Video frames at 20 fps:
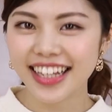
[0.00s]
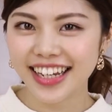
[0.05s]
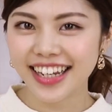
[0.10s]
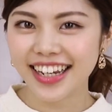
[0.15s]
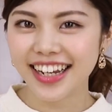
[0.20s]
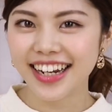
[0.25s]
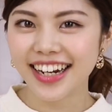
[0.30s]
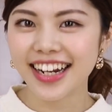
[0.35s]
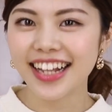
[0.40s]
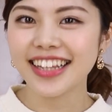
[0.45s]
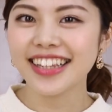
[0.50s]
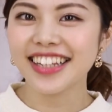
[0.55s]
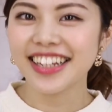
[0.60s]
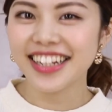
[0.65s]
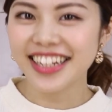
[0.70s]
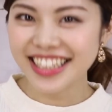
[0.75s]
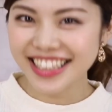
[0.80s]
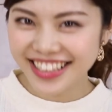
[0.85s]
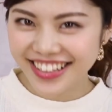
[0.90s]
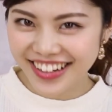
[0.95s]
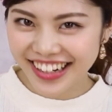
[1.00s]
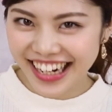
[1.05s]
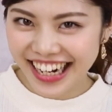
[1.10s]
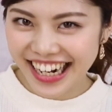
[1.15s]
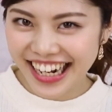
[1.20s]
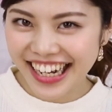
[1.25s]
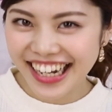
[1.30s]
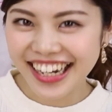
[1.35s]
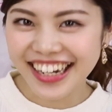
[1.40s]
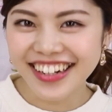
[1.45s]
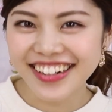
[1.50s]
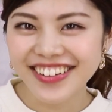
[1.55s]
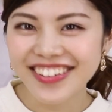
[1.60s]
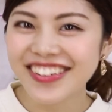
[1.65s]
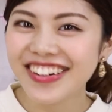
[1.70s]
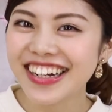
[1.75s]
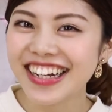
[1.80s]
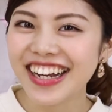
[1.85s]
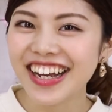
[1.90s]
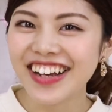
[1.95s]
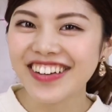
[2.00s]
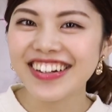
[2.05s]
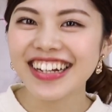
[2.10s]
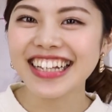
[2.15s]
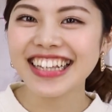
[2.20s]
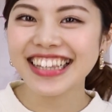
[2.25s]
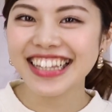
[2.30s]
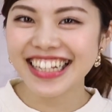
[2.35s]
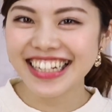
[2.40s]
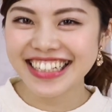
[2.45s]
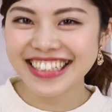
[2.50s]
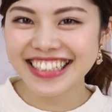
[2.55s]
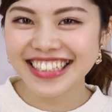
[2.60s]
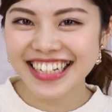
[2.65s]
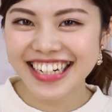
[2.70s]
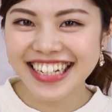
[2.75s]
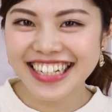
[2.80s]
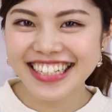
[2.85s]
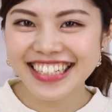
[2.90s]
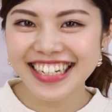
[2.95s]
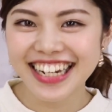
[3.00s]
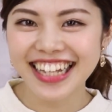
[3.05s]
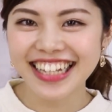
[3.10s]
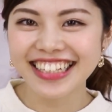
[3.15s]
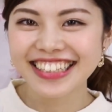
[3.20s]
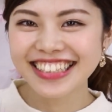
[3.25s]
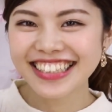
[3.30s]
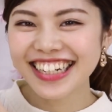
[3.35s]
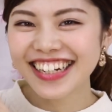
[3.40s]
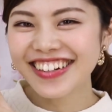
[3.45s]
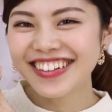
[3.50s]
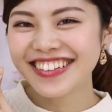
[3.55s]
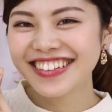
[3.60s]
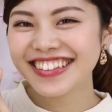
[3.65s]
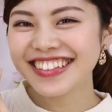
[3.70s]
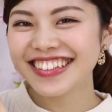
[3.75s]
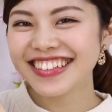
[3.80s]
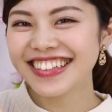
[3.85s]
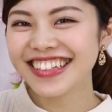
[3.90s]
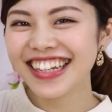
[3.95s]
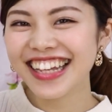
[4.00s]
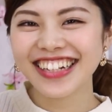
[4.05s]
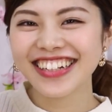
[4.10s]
Wasn't that easy? This time, I made a chiffon cake in the